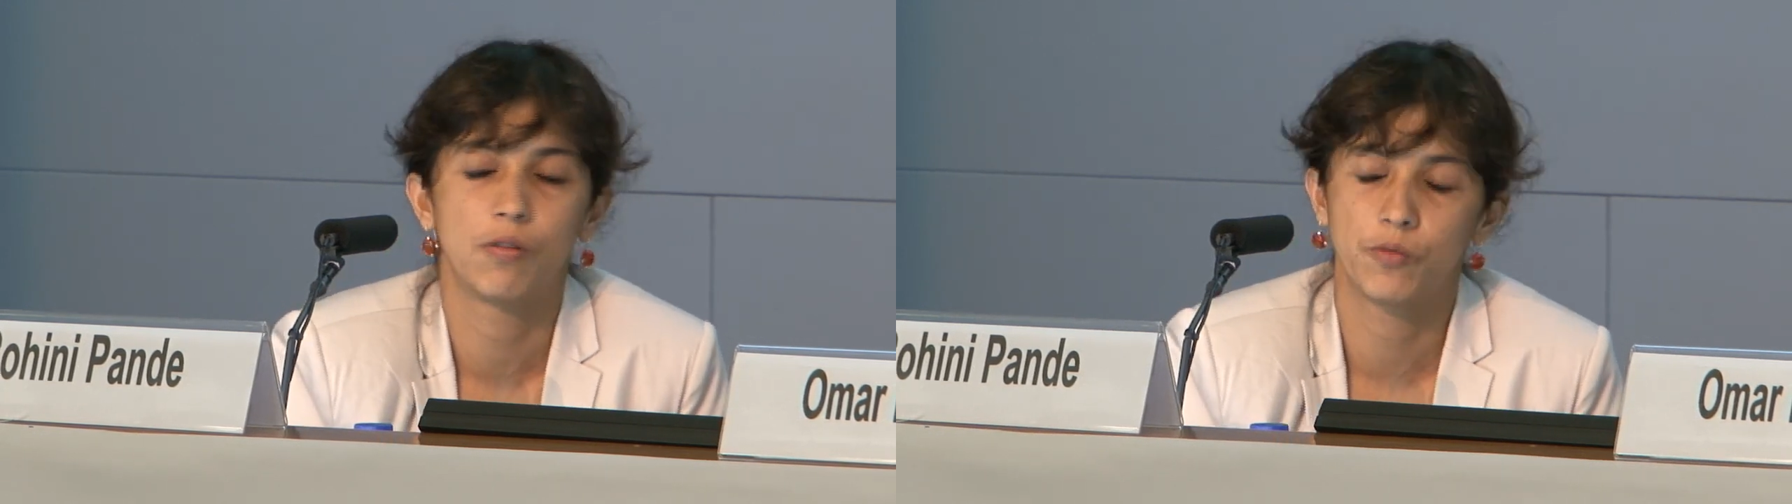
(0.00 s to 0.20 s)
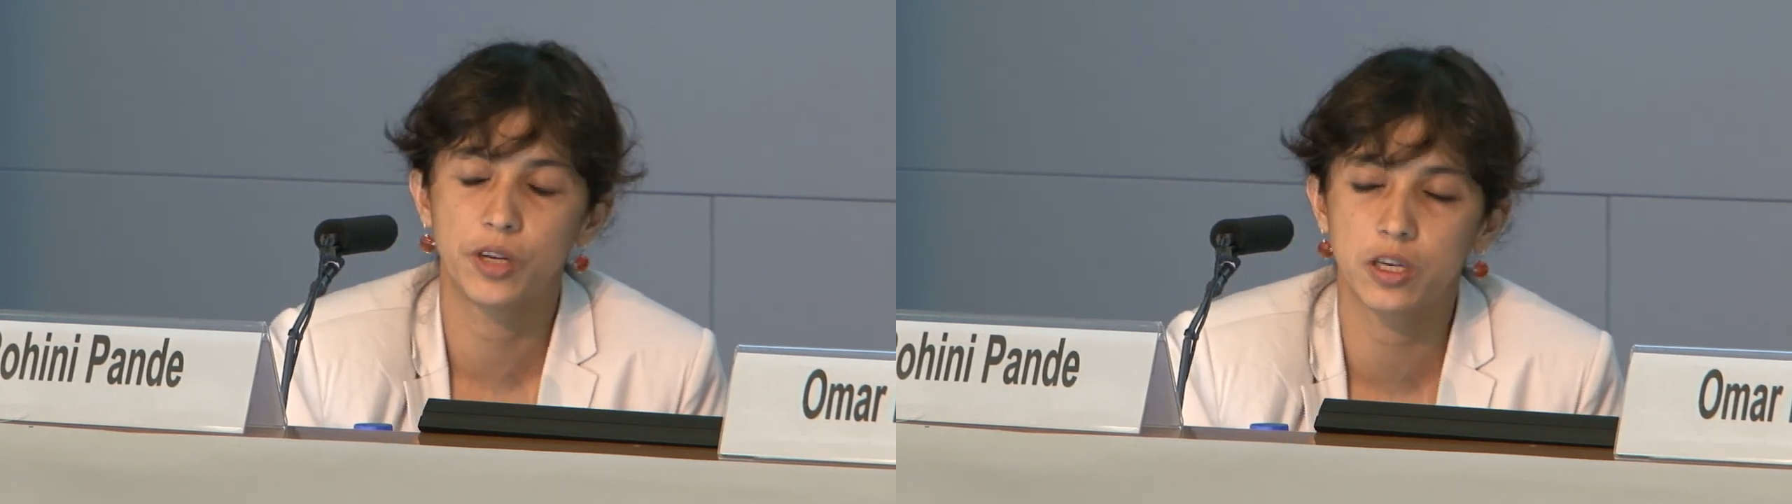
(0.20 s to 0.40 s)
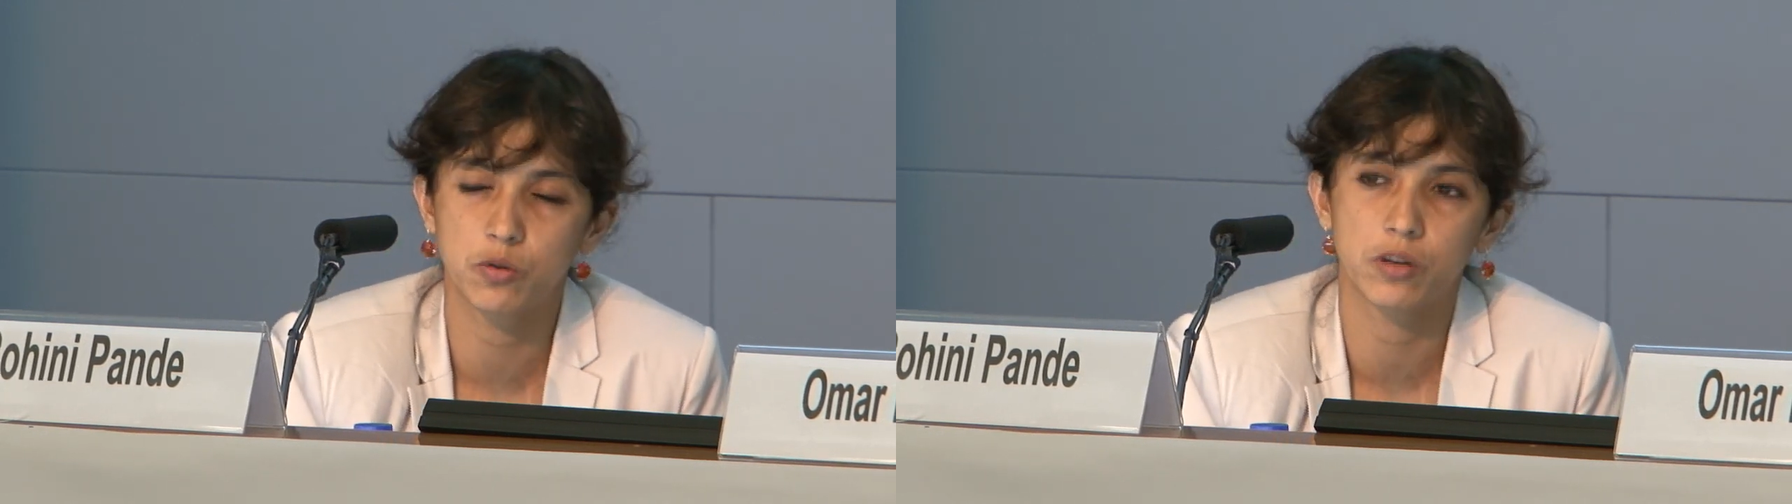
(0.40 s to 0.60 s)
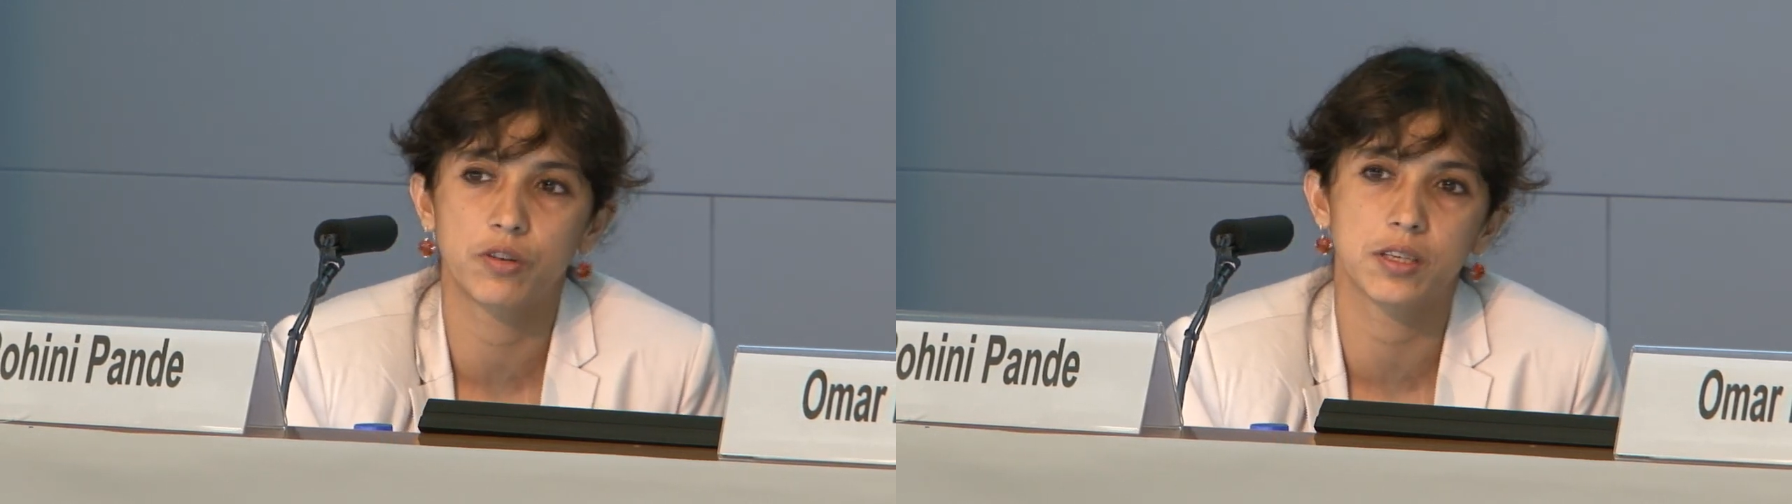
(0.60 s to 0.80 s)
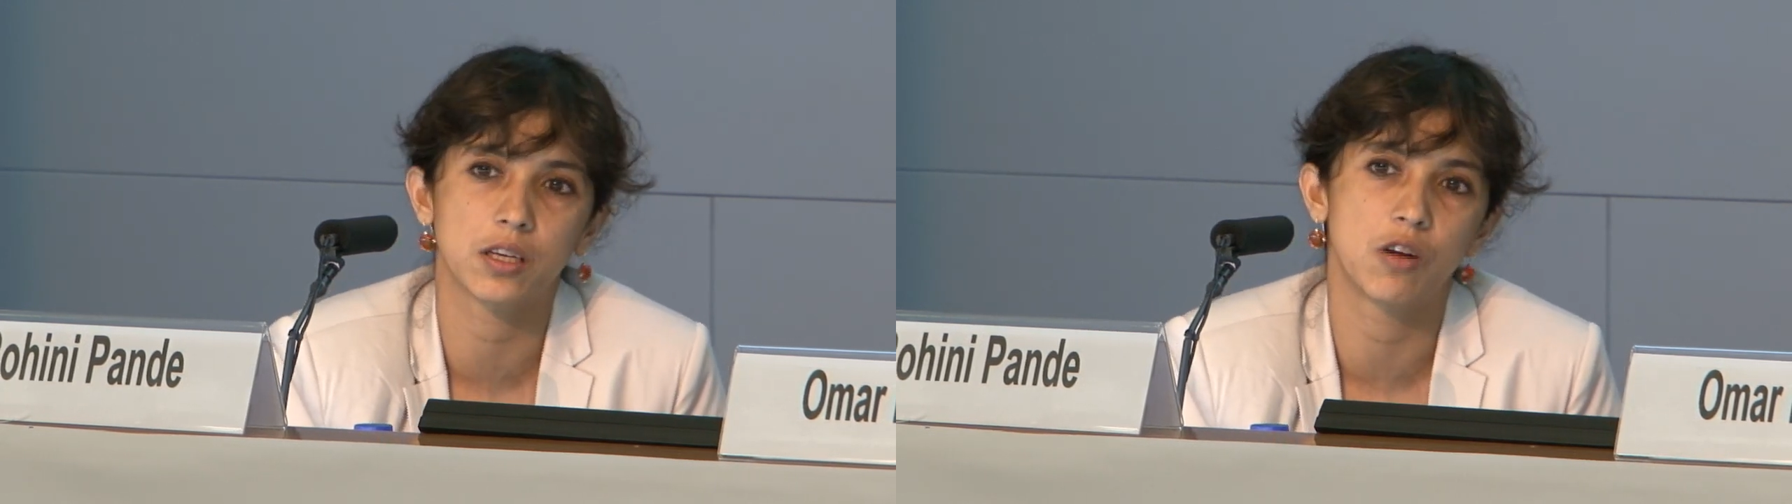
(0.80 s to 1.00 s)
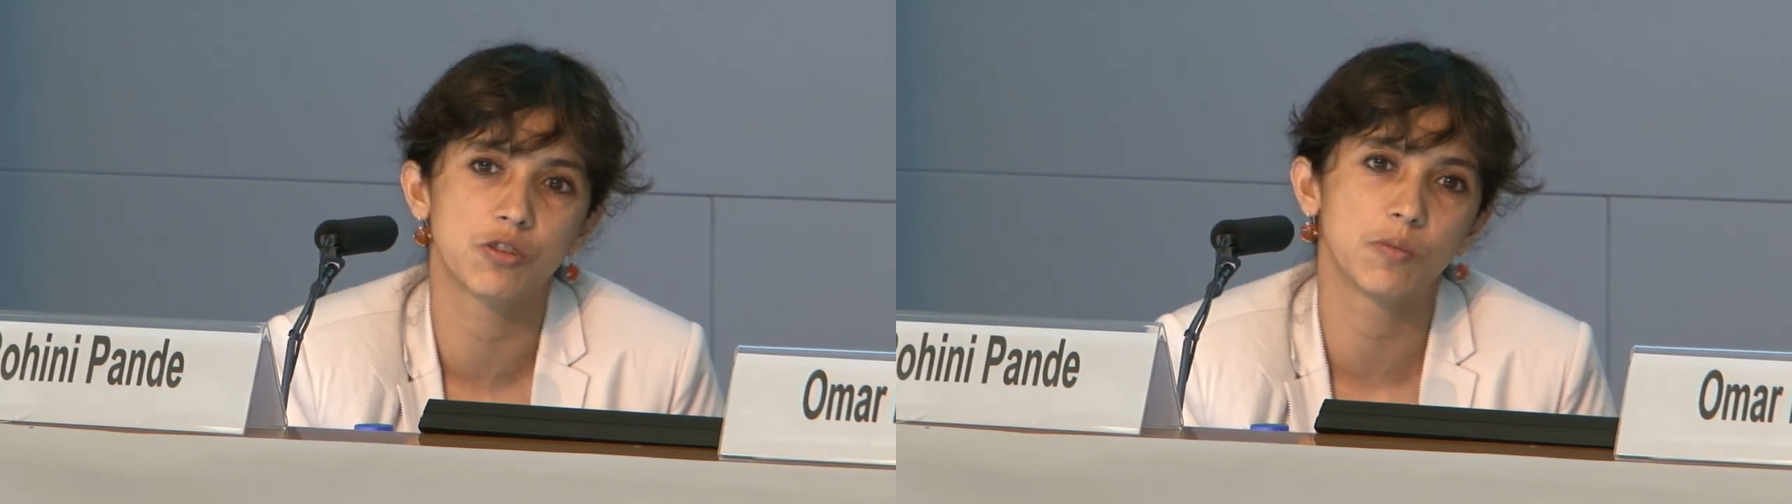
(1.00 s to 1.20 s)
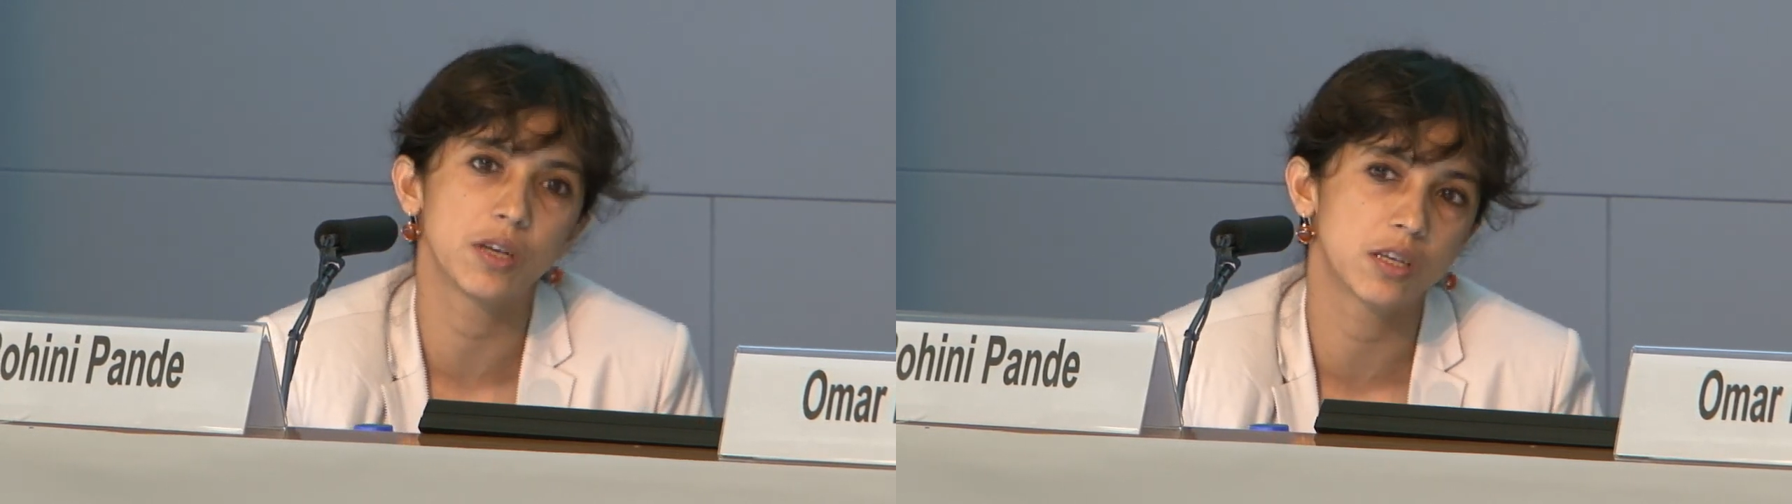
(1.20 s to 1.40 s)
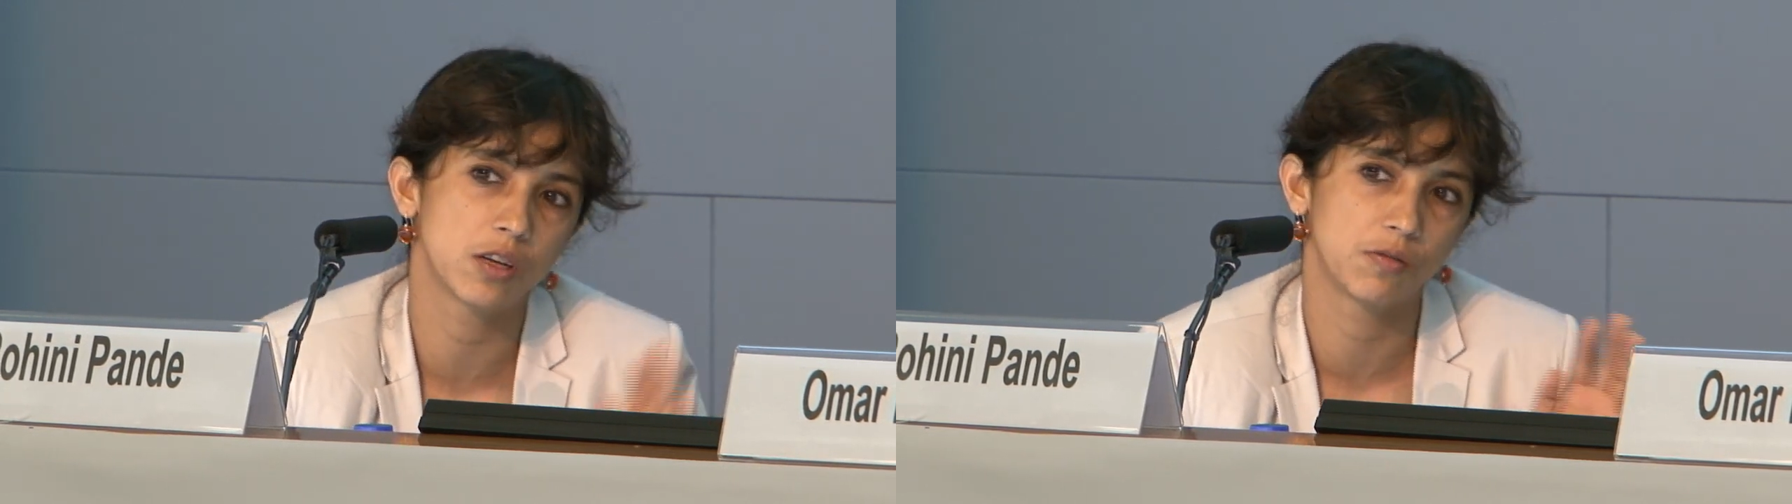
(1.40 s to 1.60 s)
we need to increase
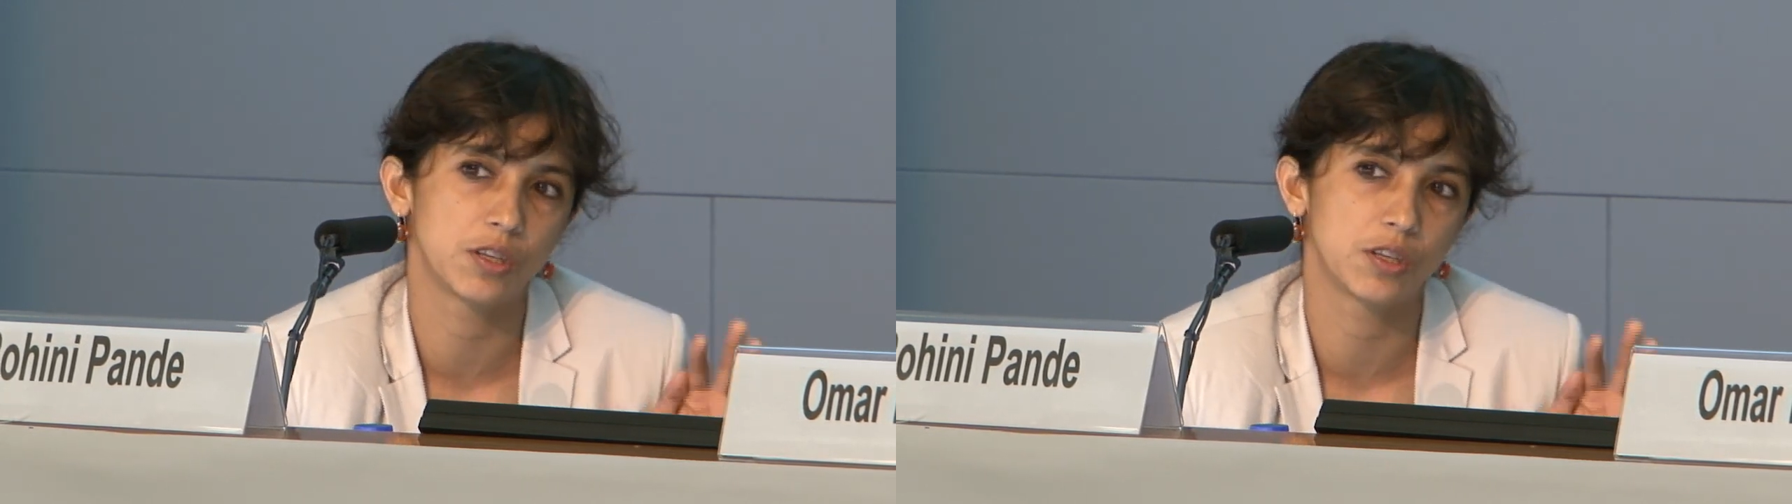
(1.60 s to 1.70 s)
accountability of